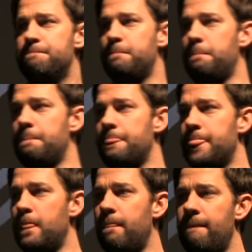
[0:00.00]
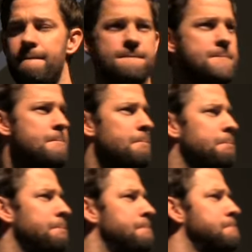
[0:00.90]
One final
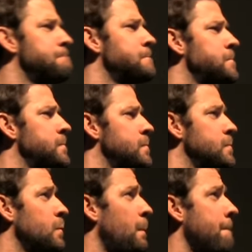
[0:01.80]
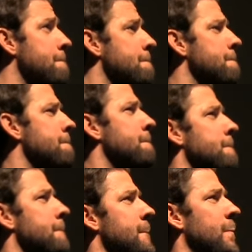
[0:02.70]
question, and there
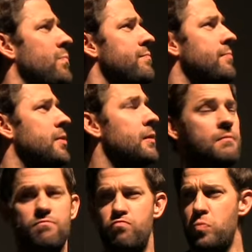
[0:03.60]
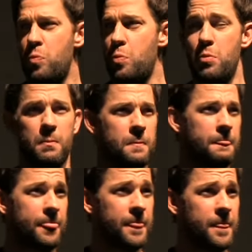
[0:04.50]
is a well, let's go right there
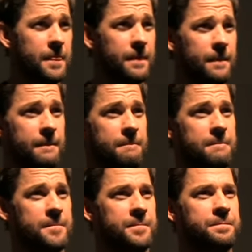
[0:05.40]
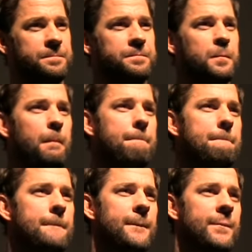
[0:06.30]
actually with you. Yes.
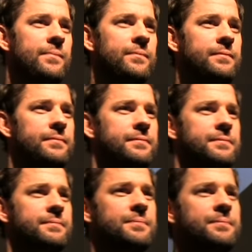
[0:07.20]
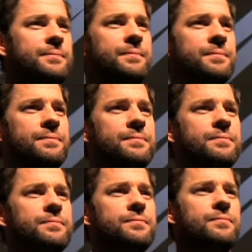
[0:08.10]
Hi, um, I really
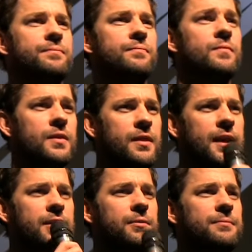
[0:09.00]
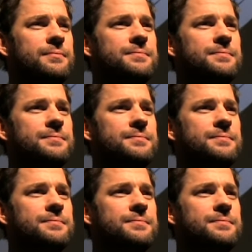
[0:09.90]
love the film, and thank you.